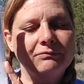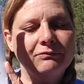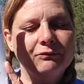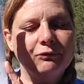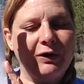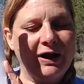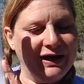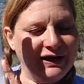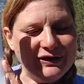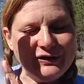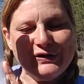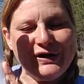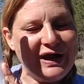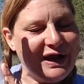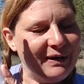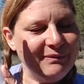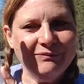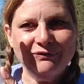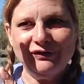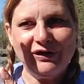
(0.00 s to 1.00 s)
write your
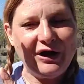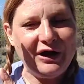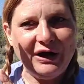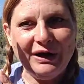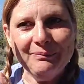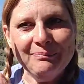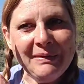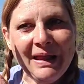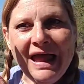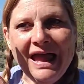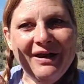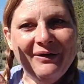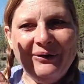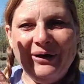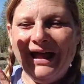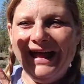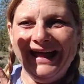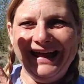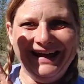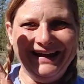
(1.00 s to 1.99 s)
name,
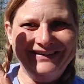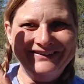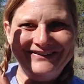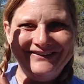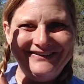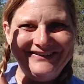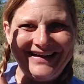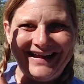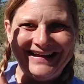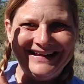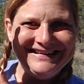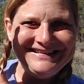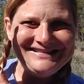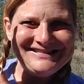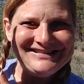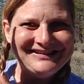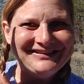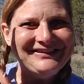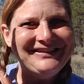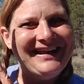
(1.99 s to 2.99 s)

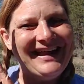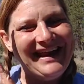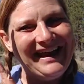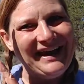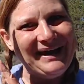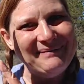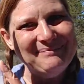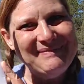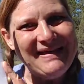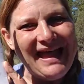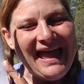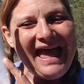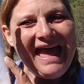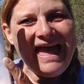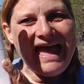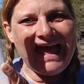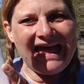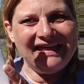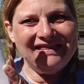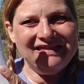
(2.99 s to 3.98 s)
write your name,
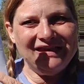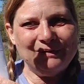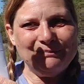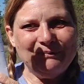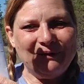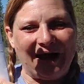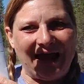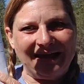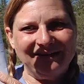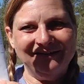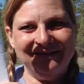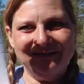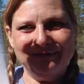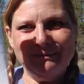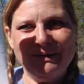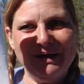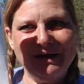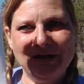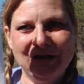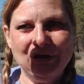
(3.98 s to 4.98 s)
and then practice
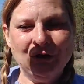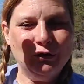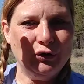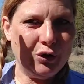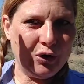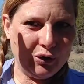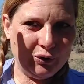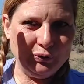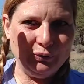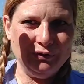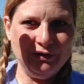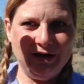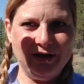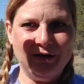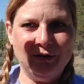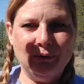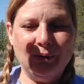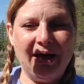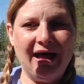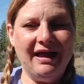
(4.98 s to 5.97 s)
making your own
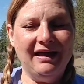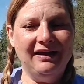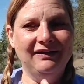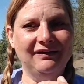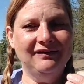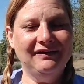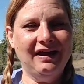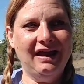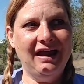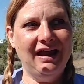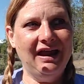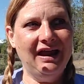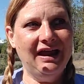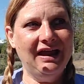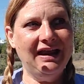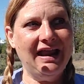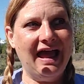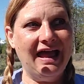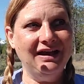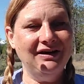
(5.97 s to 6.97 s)
letter Ys.
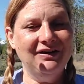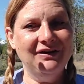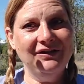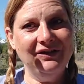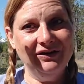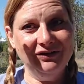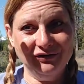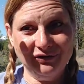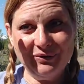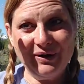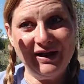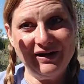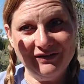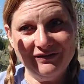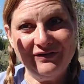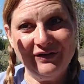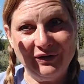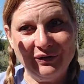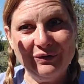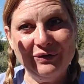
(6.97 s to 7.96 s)
And I know there's quite a
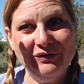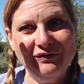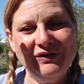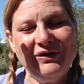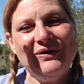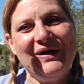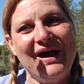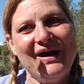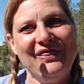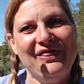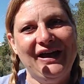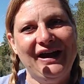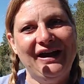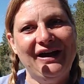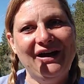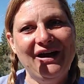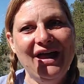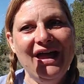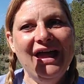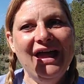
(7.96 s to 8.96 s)
few of you out there